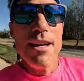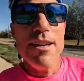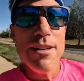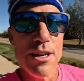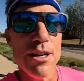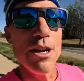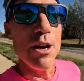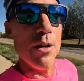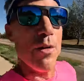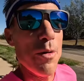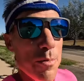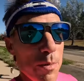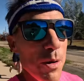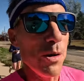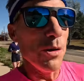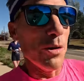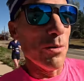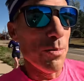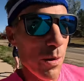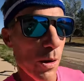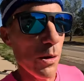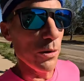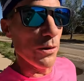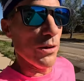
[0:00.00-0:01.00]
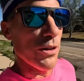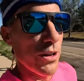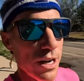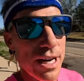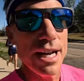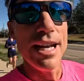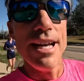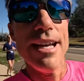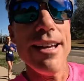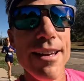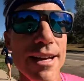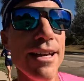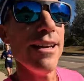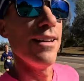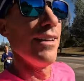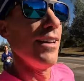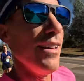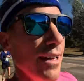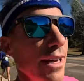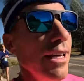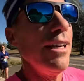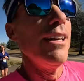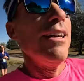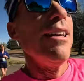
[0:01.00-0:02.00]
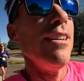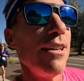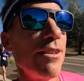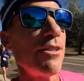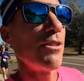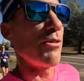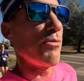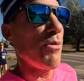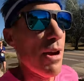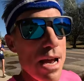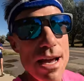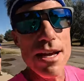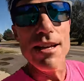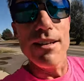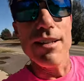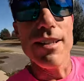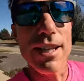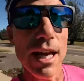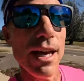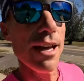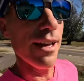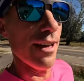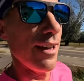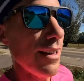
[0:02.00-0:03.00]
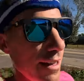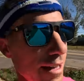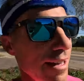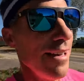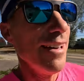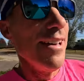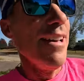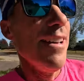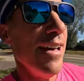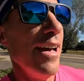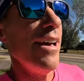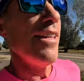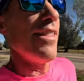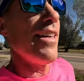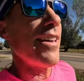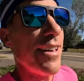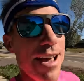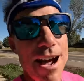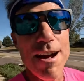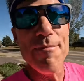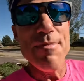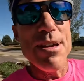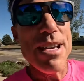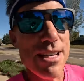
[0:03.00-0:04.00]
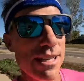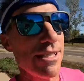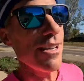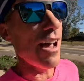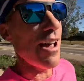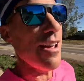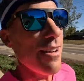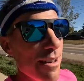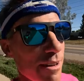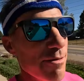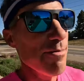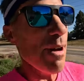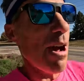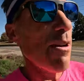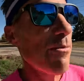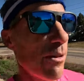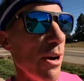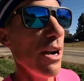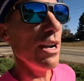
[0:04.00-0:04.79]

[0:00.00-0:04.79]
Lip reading: You know, the Boulder Boulder is the race that got me excited about